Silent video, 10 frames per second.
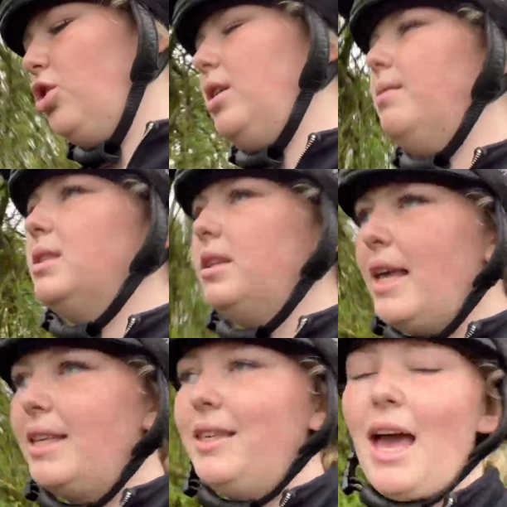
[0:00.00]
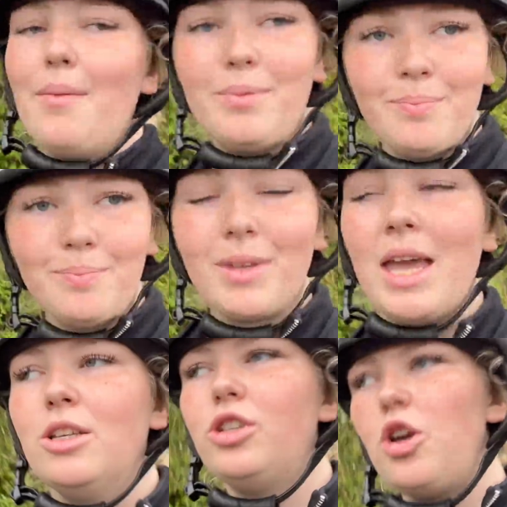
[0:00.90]
she was like, yep.
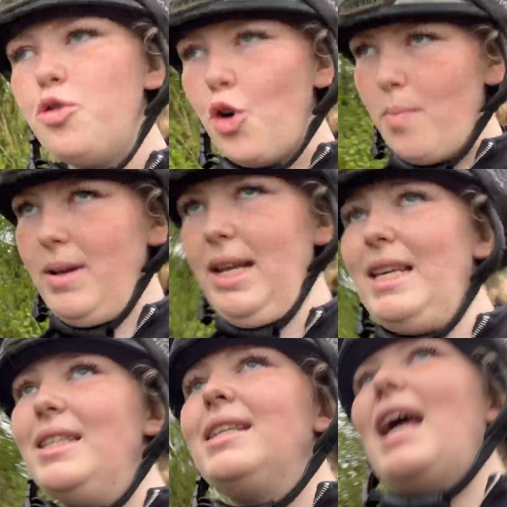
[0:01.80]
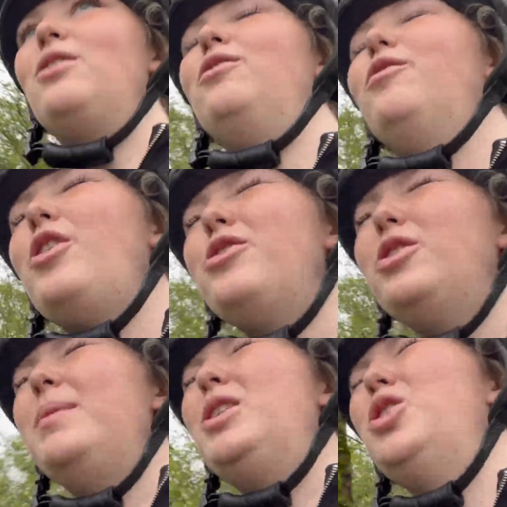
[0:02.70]
So normally the saddle
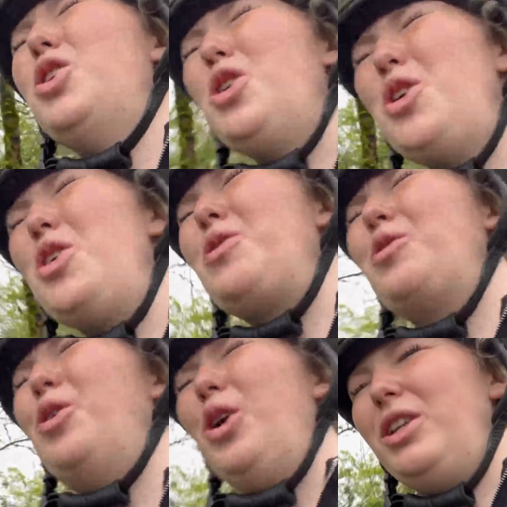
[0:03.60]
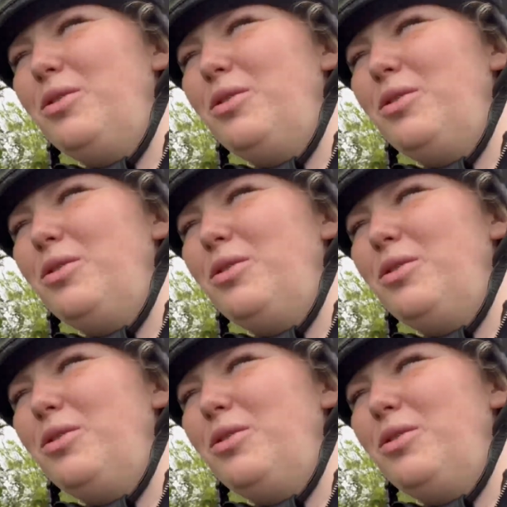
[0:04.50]
throws me to, God,